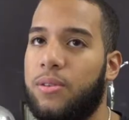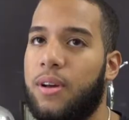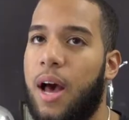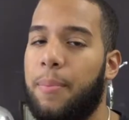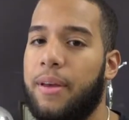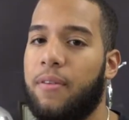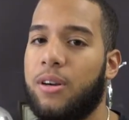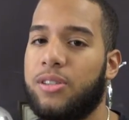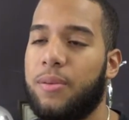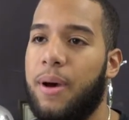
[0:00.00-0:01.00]
I play
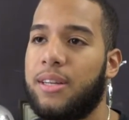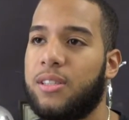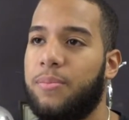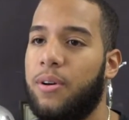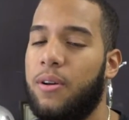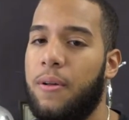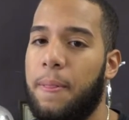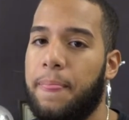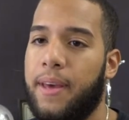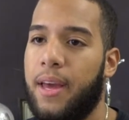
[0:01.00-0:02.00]
varsity basketball,
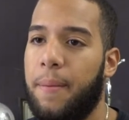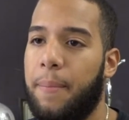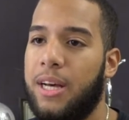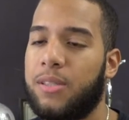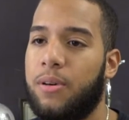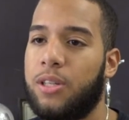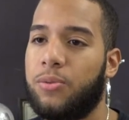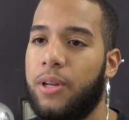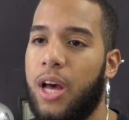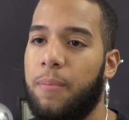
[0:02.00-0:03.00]
and basketball has
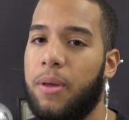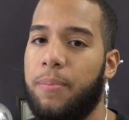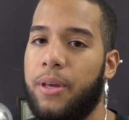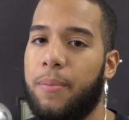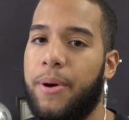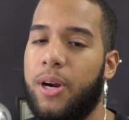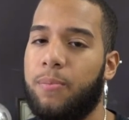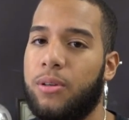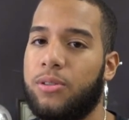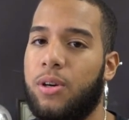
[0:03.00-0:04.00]
really helped me be a better
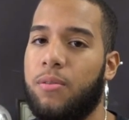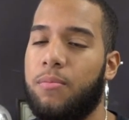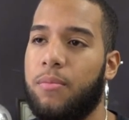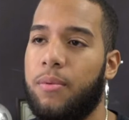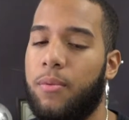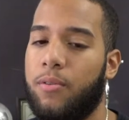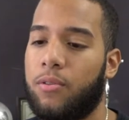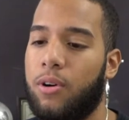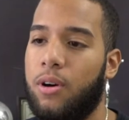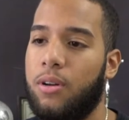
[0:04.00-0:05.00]
person
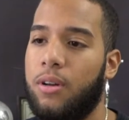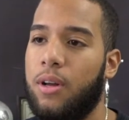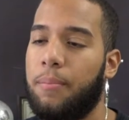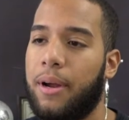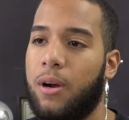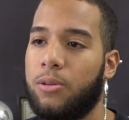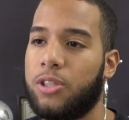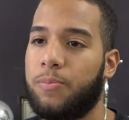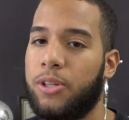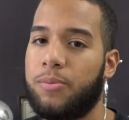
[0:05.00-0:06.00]
overall. My coach
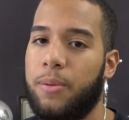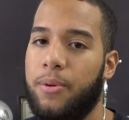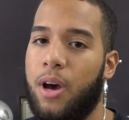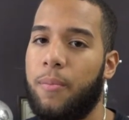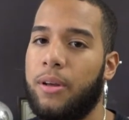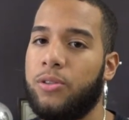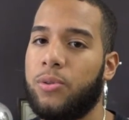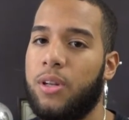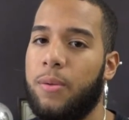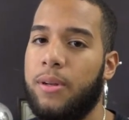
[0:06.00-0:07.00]
has pushed me beyond my
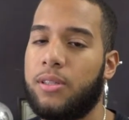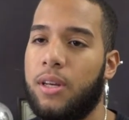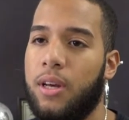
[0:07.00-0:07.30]
usual limits.